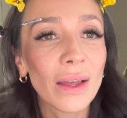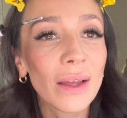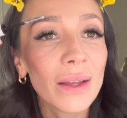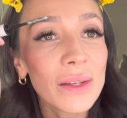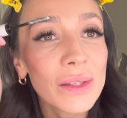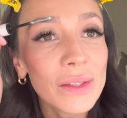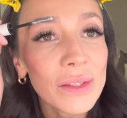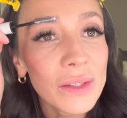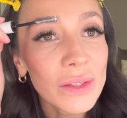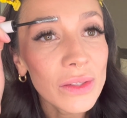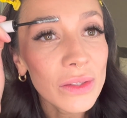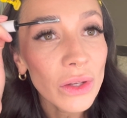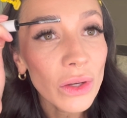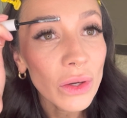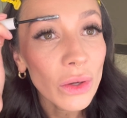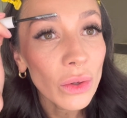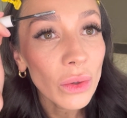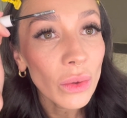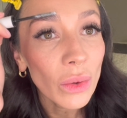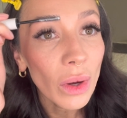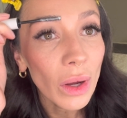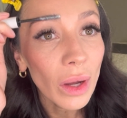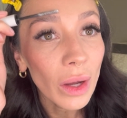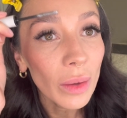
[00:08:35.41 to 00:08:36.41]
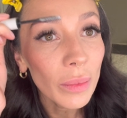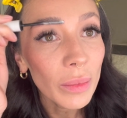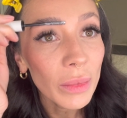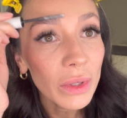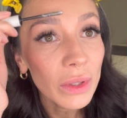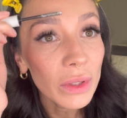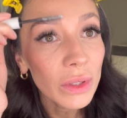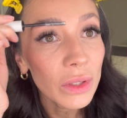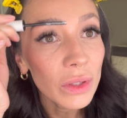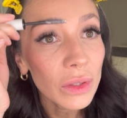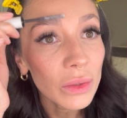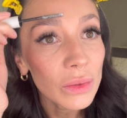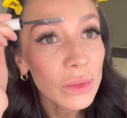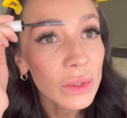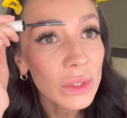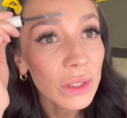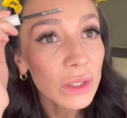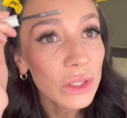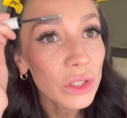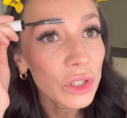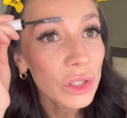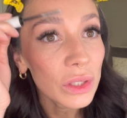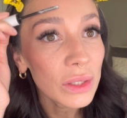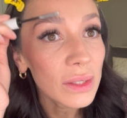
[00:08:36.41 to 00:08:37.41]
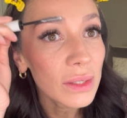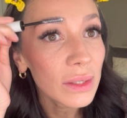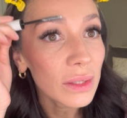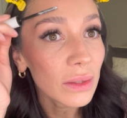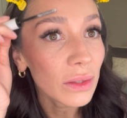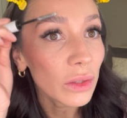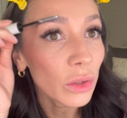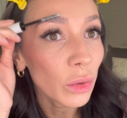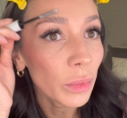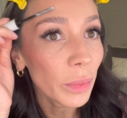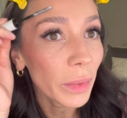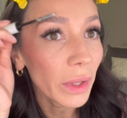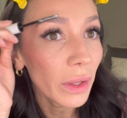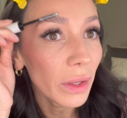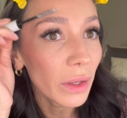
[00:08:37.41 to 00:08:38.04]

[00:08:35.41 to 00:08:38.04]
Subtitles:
So I'm gonna use just a little bit.